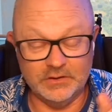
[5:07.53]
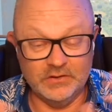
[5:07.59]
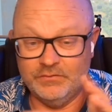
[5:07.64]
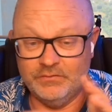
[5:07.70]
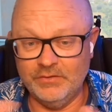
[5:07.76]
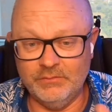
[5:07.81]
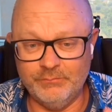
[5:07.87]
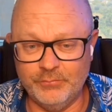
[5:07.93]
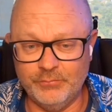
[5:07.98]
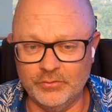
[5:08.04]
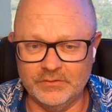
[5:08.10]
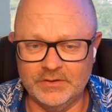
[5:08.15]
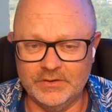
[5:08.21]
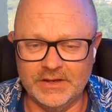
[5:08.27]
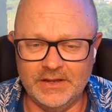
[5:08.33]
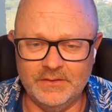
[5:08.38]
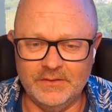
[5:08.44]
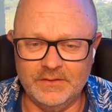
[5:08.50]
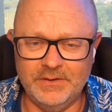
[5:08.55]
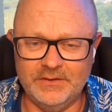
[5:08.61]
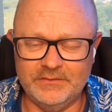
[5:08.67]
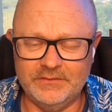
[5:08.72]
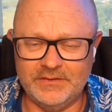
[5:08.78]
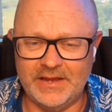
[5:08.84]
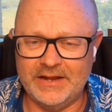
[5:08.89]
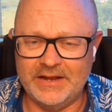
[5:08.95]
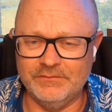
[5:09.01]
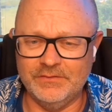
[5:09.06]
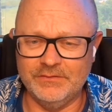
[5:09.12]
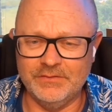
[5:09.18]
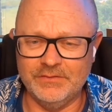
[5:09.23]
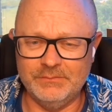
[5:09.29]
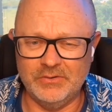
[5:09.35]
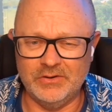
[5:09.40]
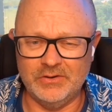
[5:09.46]
It's very important to get the best out of
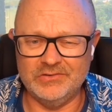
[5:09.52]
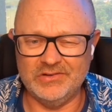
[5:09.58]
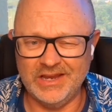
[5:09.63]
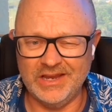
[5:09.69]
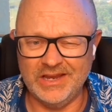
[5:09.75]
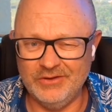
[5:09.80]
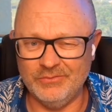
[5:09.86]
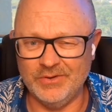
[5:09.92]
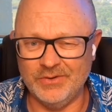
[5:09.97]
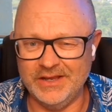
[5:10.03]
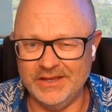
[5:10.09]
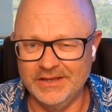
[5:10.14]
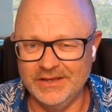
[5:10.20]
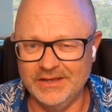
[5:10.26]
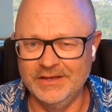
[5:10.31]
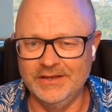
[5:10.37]
your AirPods anyway,